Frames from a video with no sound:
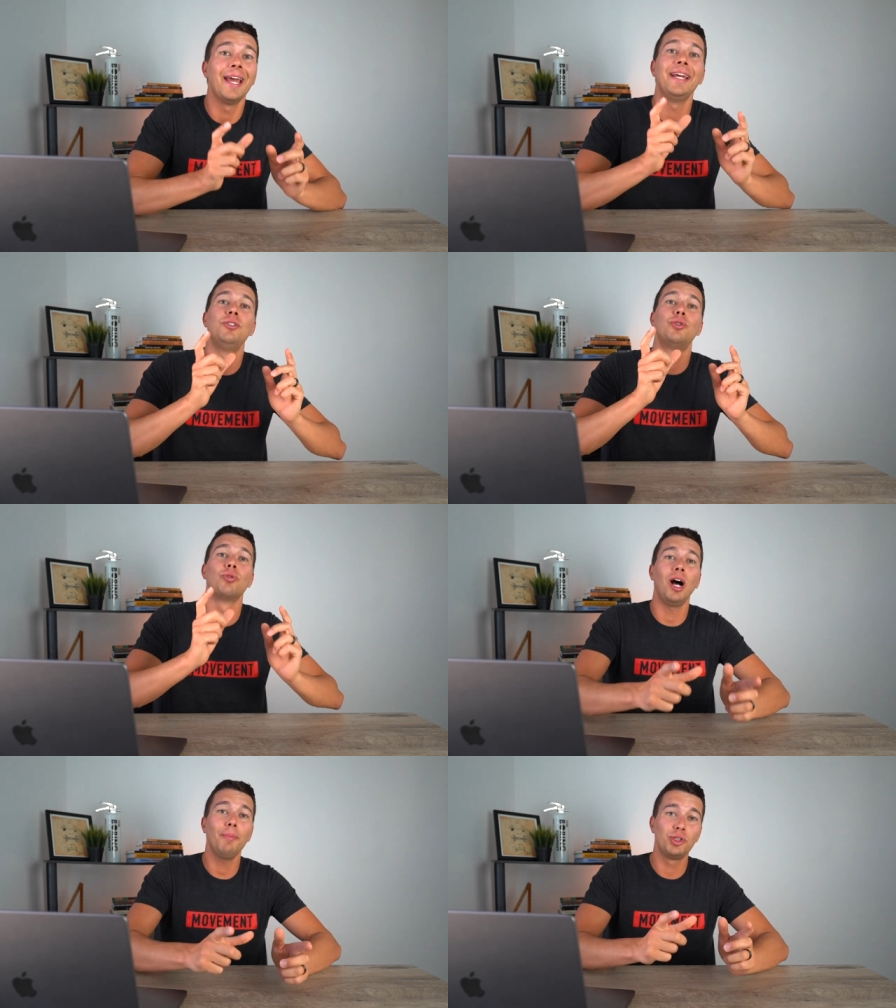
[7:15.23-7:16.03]
A
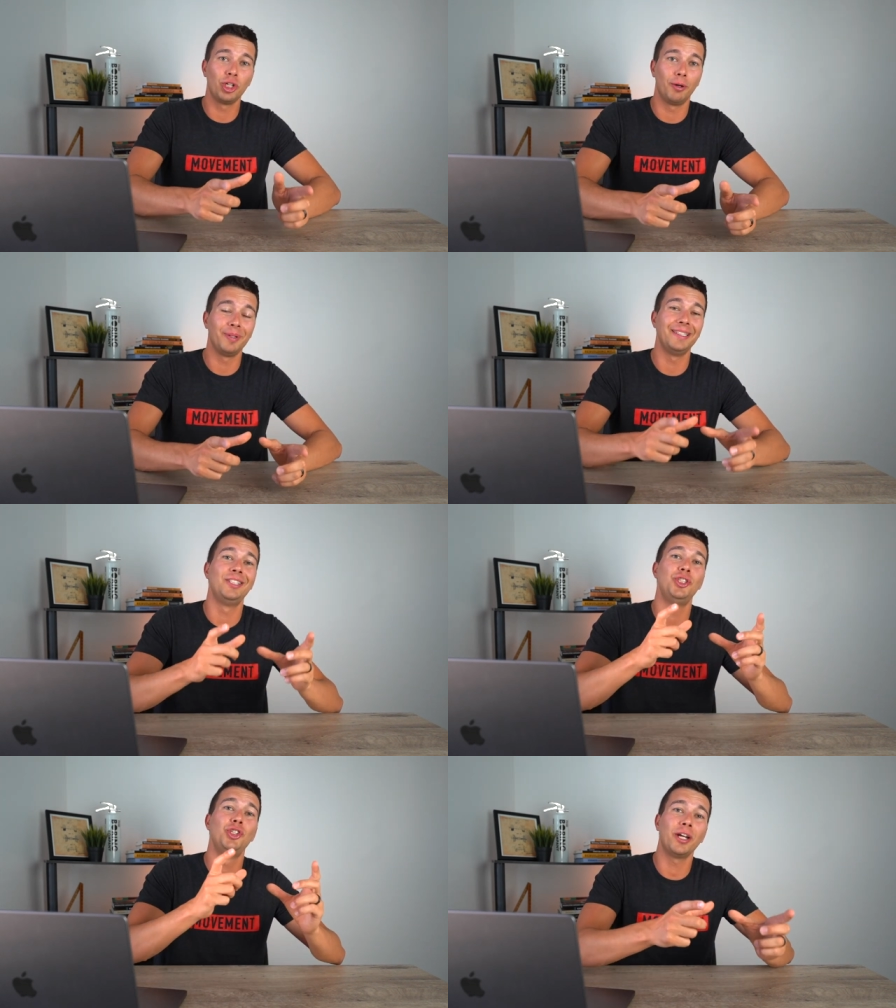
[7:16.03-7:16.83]
drop jump is
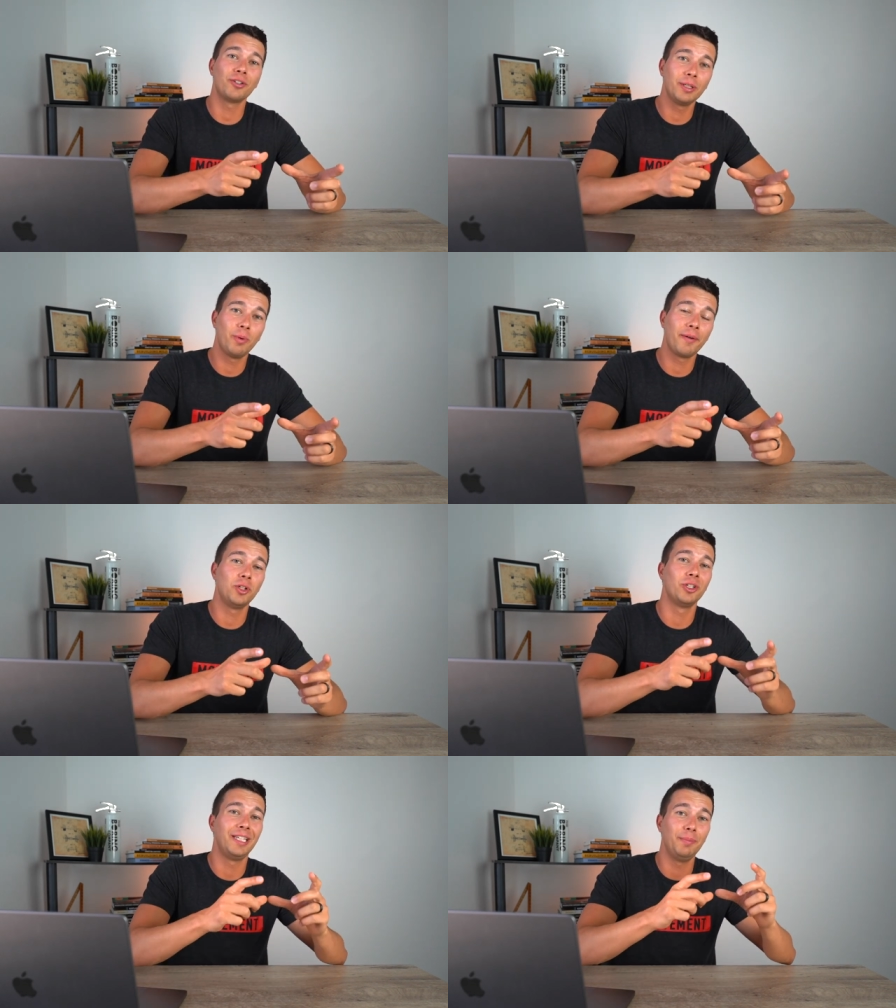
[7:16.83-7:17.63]
generally whenever
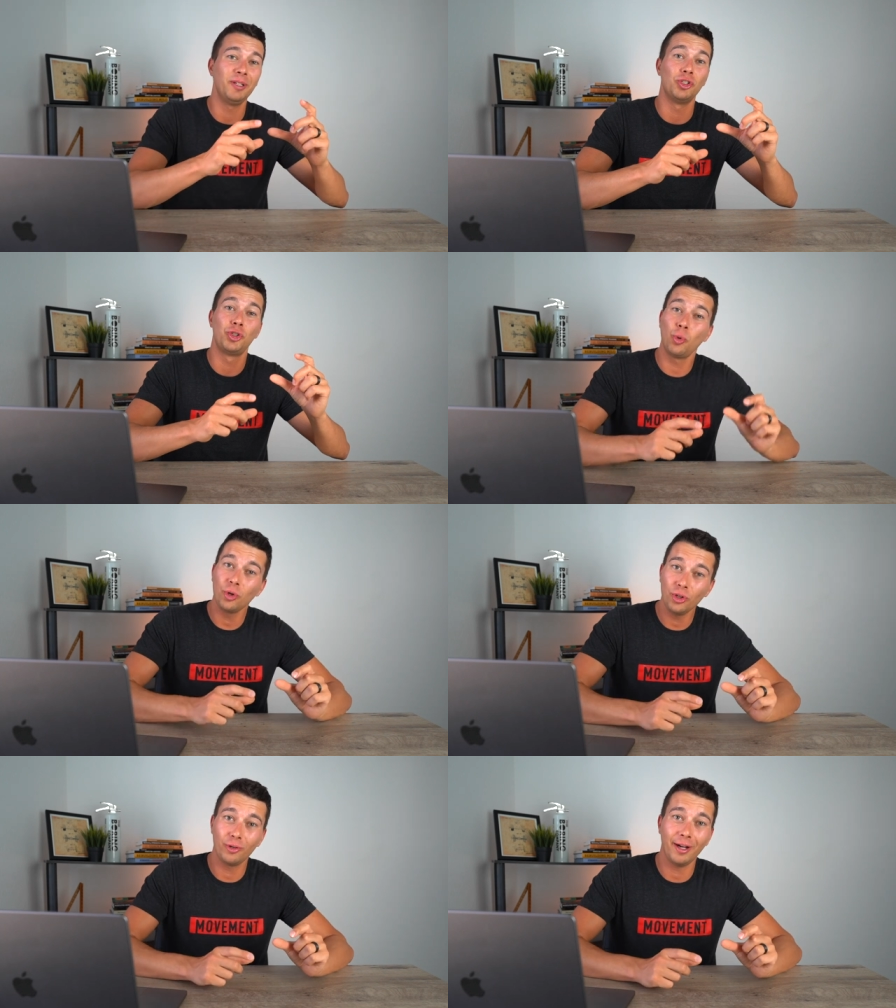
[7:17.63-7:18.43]
you're keeping
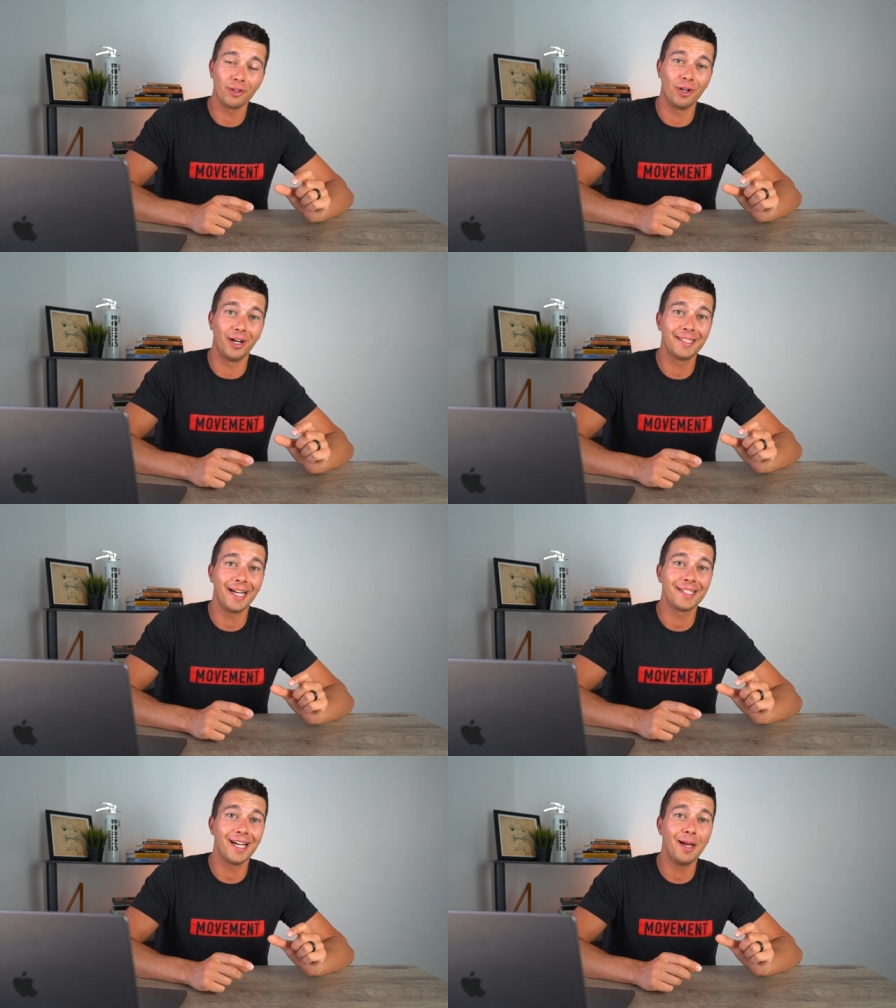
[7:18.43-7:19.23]
shorter ground
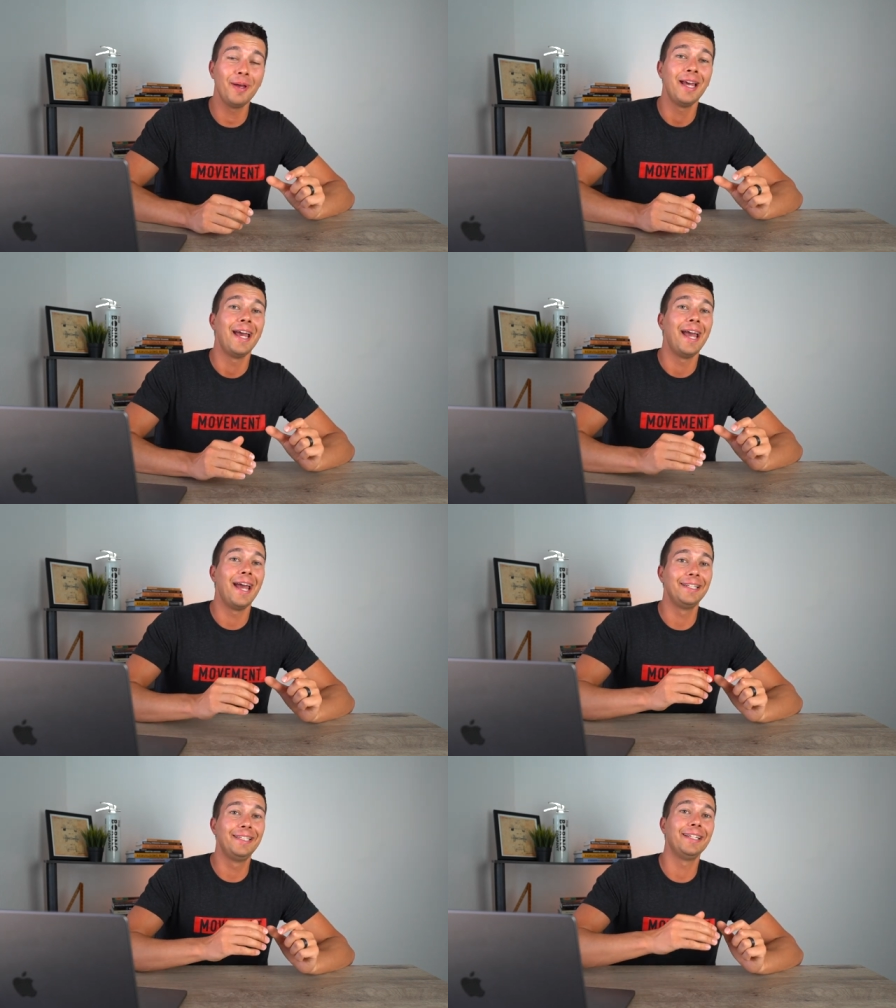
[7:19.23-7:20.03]
contact time
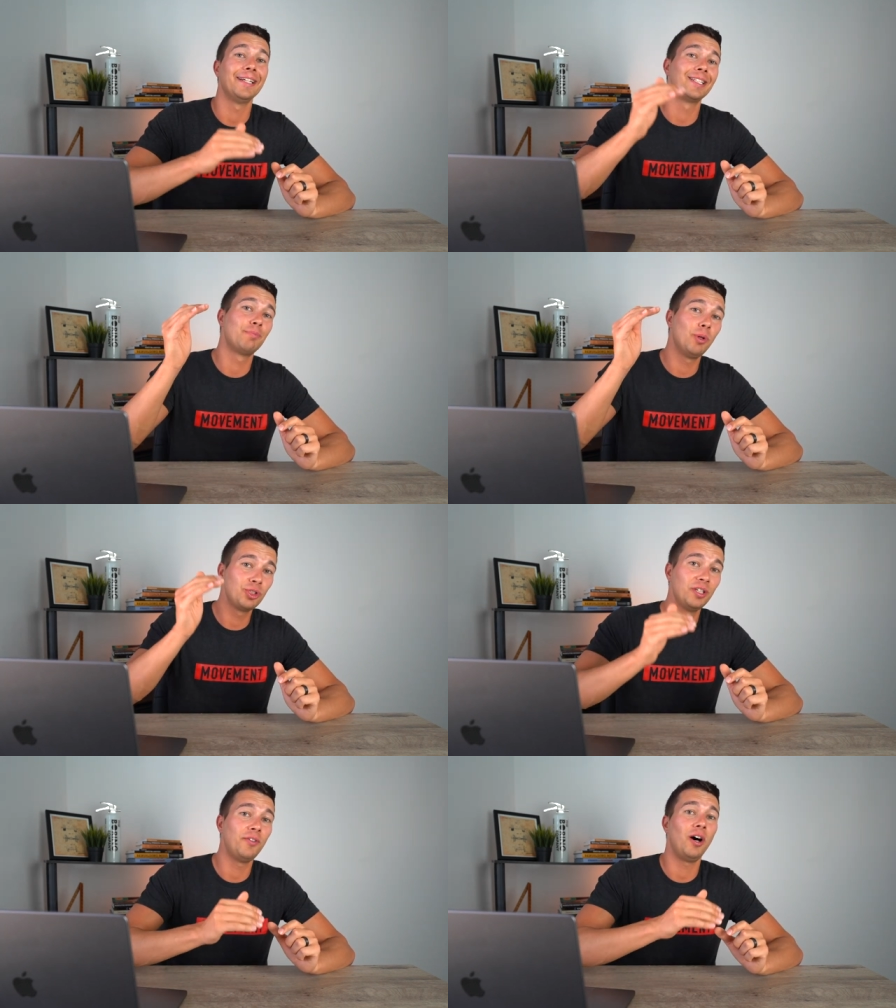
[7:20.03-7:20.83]
and getting
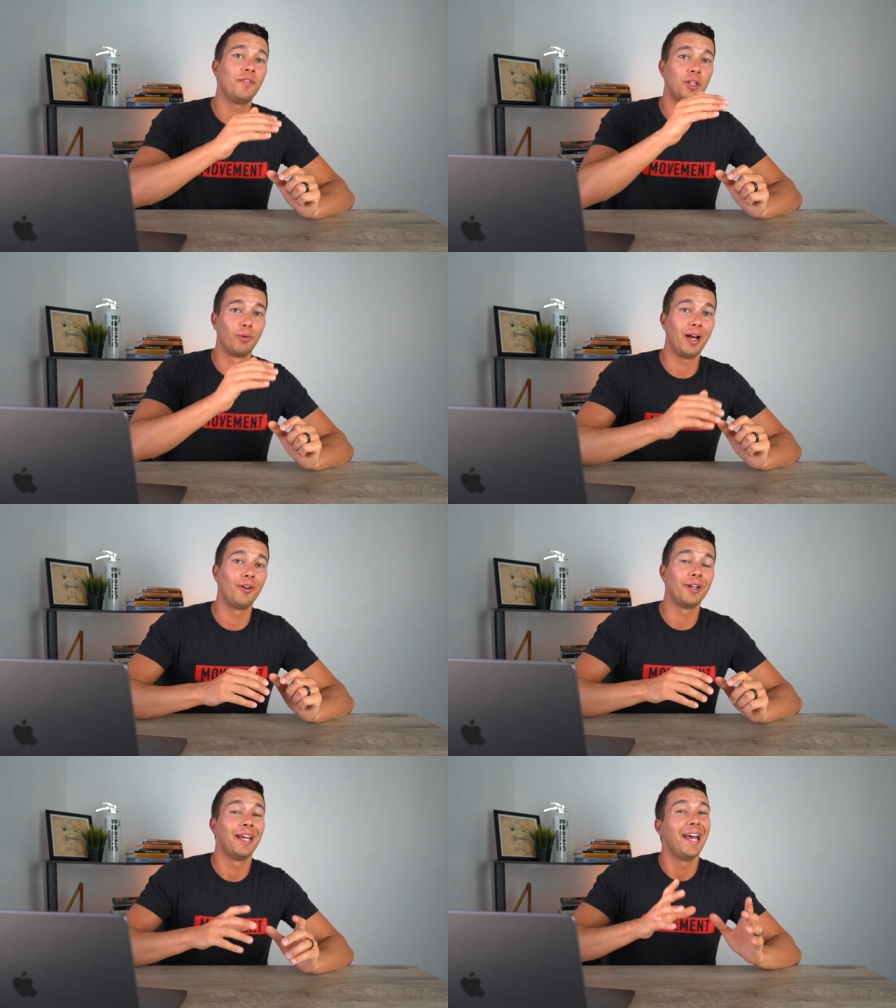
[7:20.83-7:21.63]
explosive off the ground.